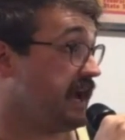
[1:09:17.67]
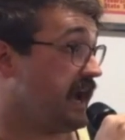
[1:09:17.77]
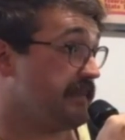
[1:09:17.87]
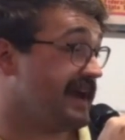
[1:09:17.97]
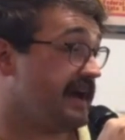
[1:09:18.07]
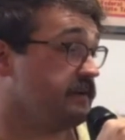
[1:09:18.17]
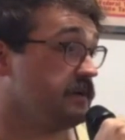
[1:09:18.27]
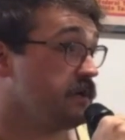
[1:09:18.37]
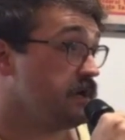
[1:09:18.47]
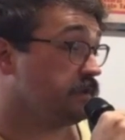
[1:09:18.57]
I mean,
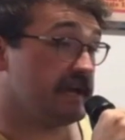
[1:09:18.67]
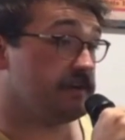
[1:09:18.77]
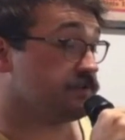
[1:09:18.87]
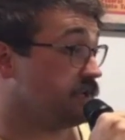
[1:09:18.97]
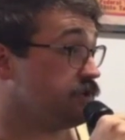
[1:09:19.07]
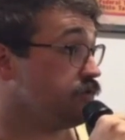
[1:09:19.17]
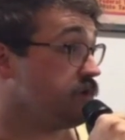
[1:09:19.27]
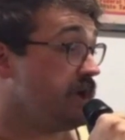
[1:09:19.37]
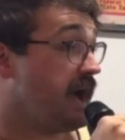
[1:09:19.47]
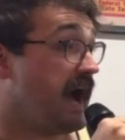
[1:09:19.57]
like you said, dude,
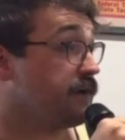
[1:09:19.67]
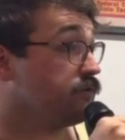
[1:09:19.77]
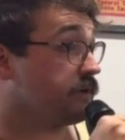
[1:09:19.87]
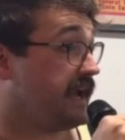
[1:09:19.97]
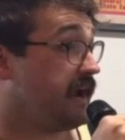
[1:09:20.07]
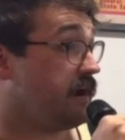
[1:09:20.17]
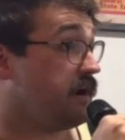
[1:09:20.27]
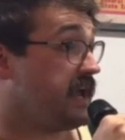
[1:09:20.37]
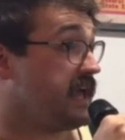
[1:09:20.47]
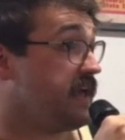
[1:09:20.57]
I don't care
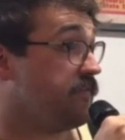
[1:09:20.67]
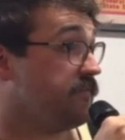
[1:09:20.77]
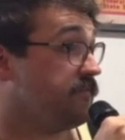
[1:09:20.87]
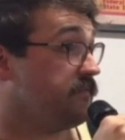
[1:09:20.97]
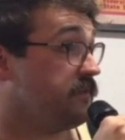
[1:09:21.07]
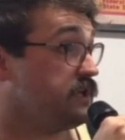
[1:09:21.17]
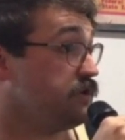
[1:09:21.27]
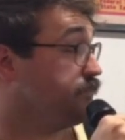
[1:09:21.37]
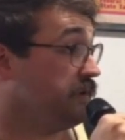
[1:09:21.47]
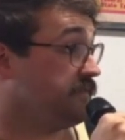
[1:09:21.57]
if you
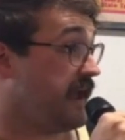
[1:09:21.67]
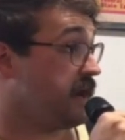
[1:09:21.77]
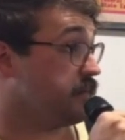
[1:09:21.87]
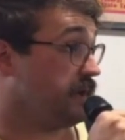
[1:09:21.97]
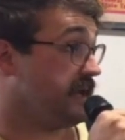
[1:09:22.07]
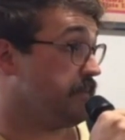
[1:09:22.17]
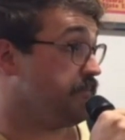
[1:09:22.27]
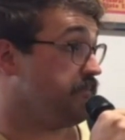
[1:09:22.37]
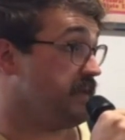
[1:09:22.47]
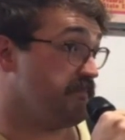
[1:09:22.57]
put Vanderbilt
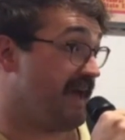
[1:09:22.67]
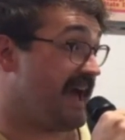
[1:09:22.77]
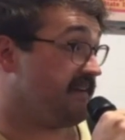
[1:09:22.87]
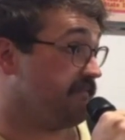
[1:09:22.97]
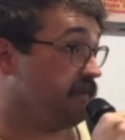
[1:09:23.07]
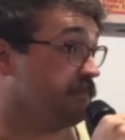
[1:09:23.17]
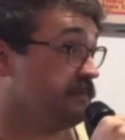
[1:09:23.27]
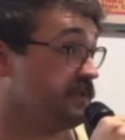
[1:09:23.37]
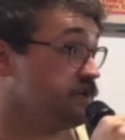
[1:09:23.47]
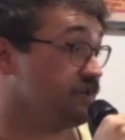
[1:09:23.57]
in bad field
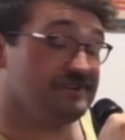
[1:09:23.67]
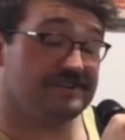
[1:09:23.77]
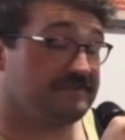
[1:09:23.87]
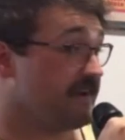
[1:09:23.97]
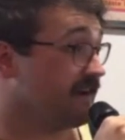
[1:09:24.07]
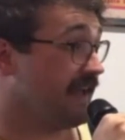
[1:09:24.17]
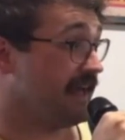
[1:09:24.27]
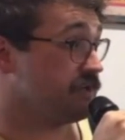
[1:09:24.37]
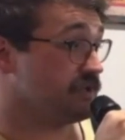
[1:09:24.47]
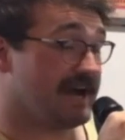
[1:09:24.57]
position, just fair
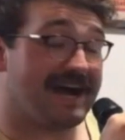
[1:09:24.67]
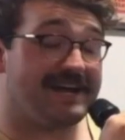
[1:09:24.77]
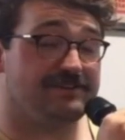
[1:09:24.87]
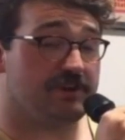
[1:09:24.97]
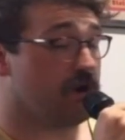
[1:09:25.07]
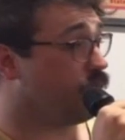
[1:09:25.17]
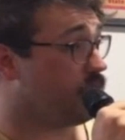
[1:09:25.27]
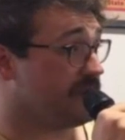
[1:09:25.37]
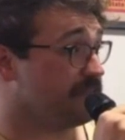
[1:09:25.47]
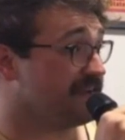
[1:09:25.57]
catch it. I don't
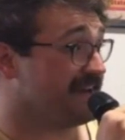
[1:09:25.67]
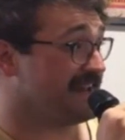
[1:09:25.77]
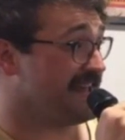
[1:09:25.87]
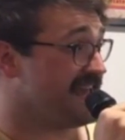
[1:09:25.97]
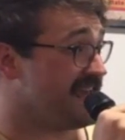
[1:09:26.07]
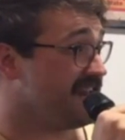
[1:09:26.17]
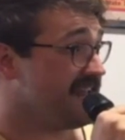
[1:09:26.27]
want him getting hit.